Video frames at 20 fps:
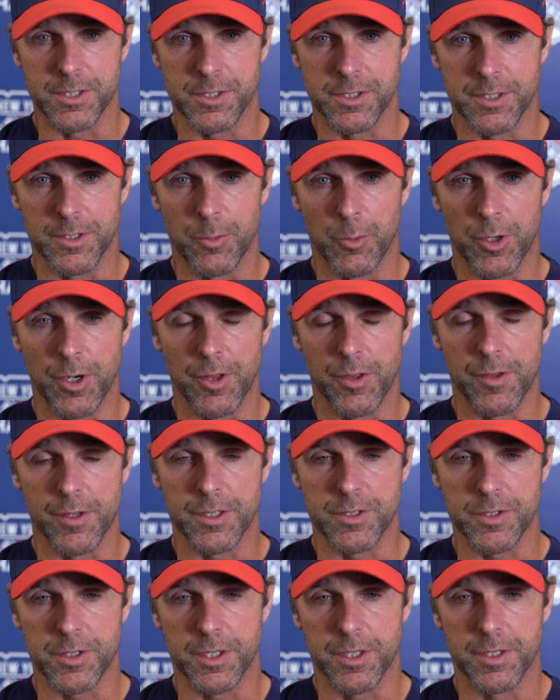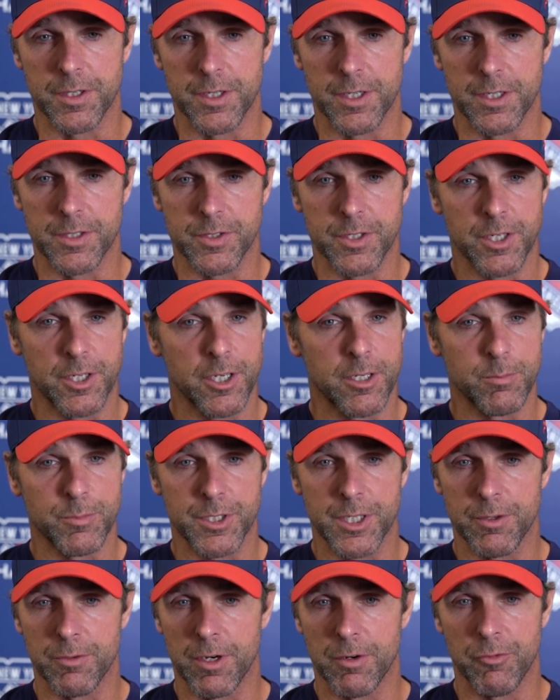season. And one of the things that he does, he
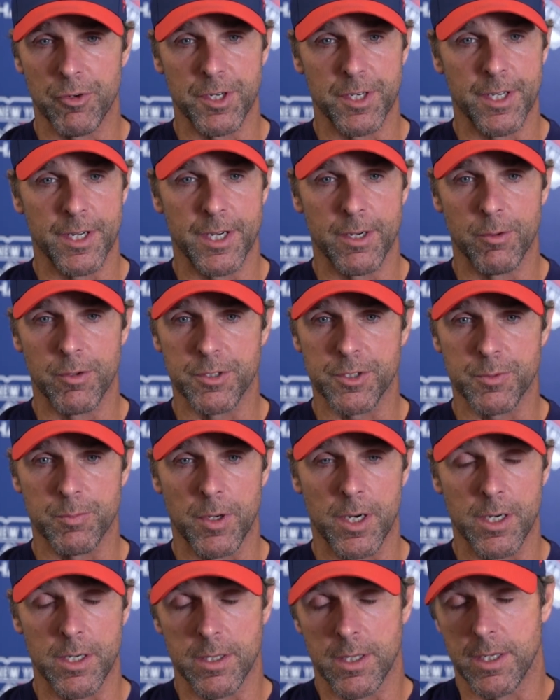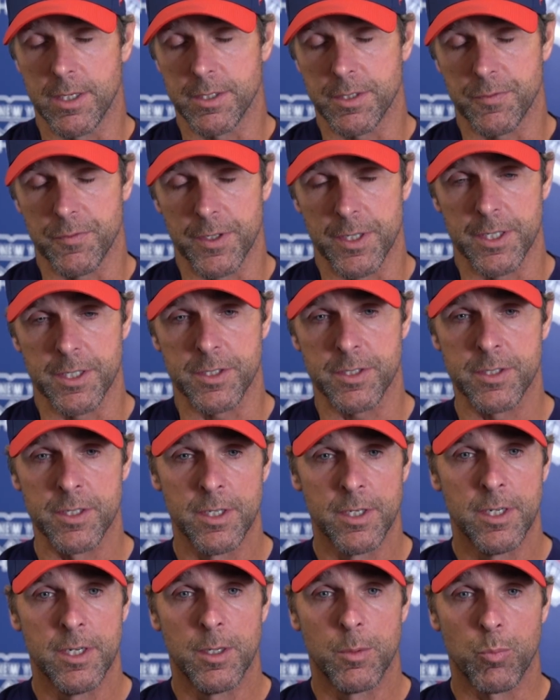comes here every day with a smile on his
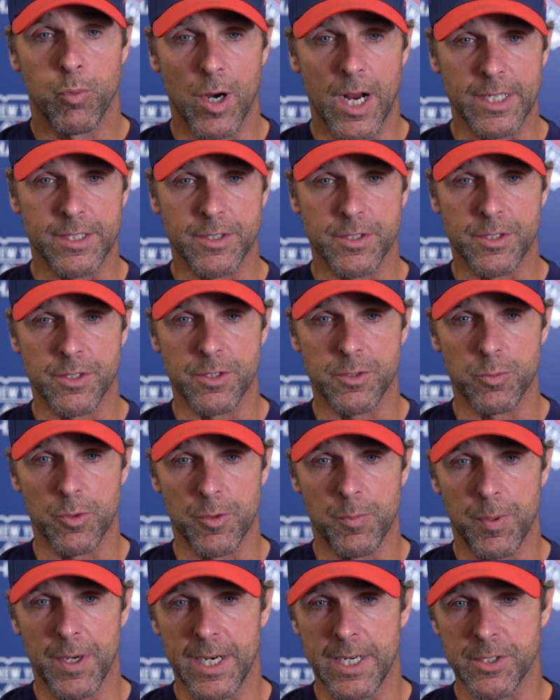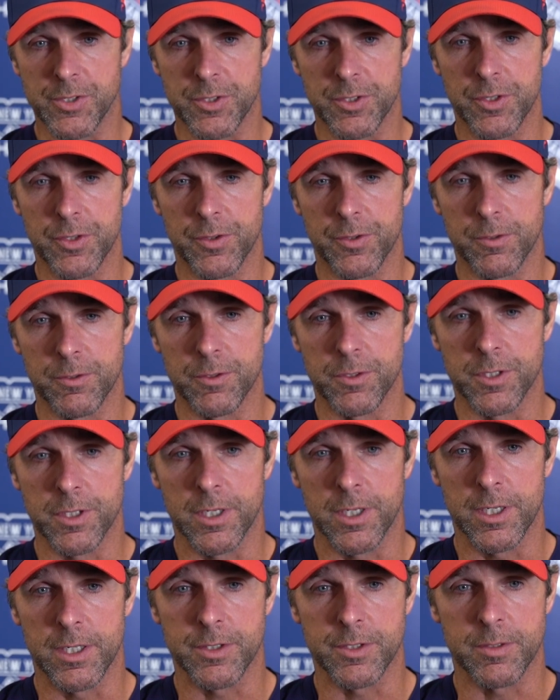face, practices with passion and
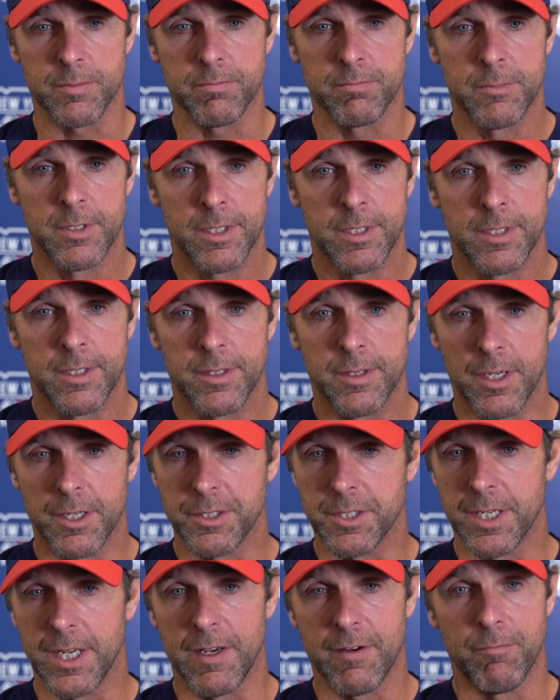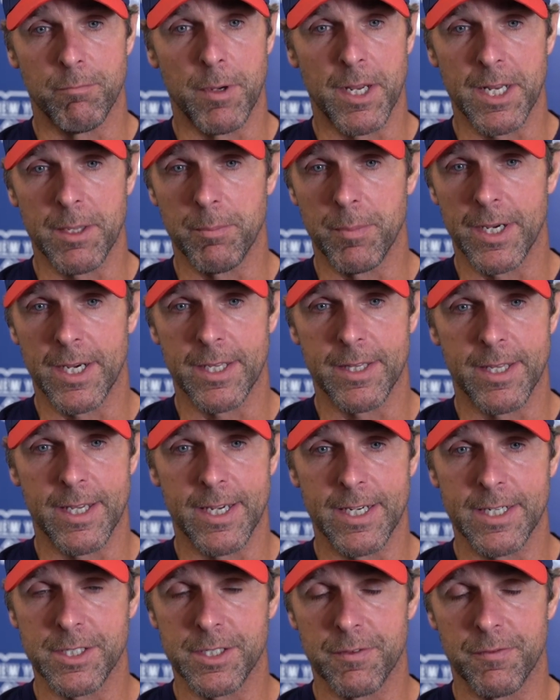enthusiasm, doesn't have many bad
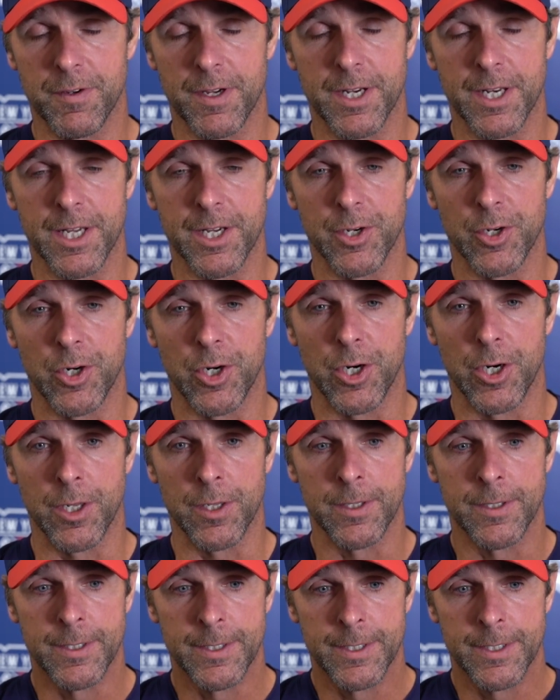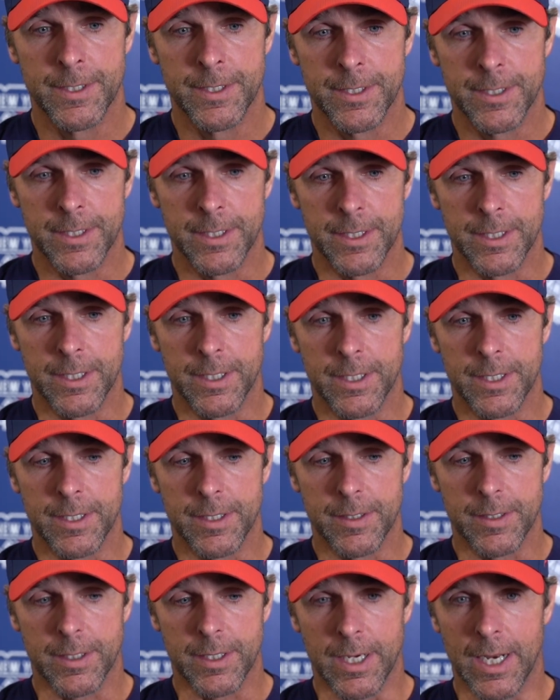days, if any at all.
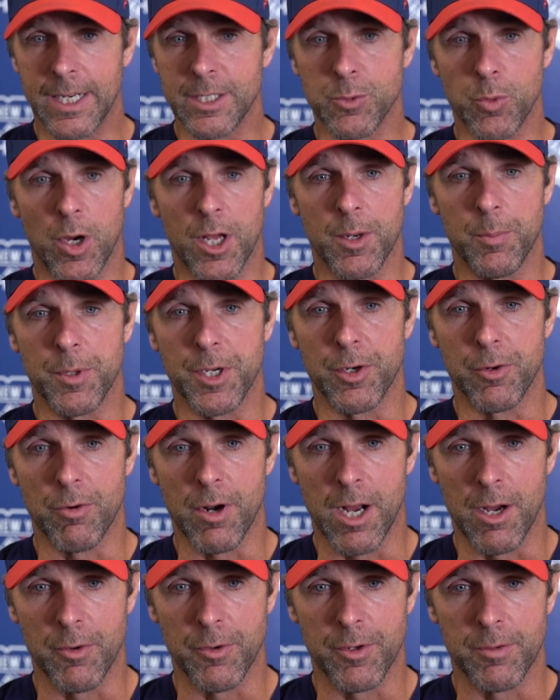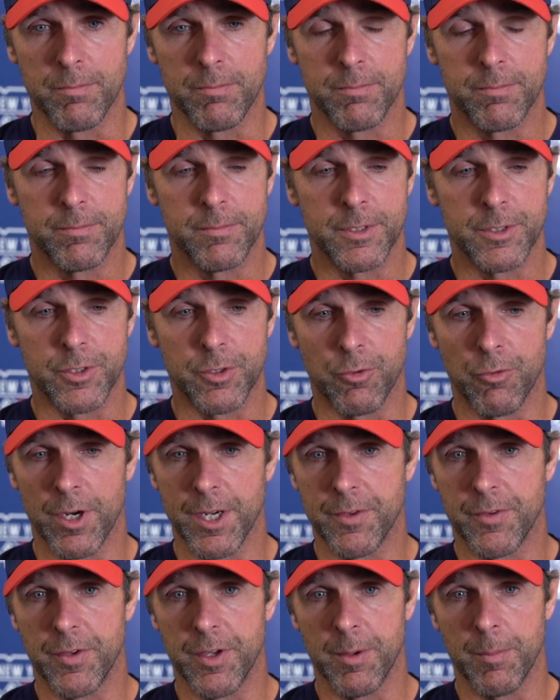Guys want to be around him. He's a
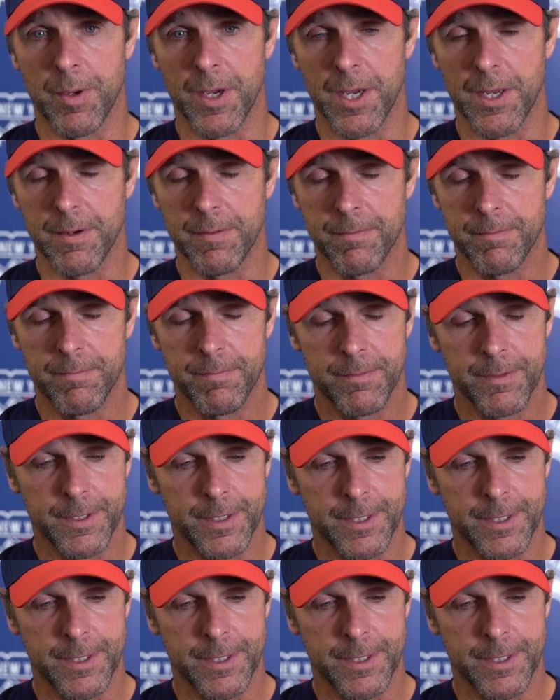great teammate.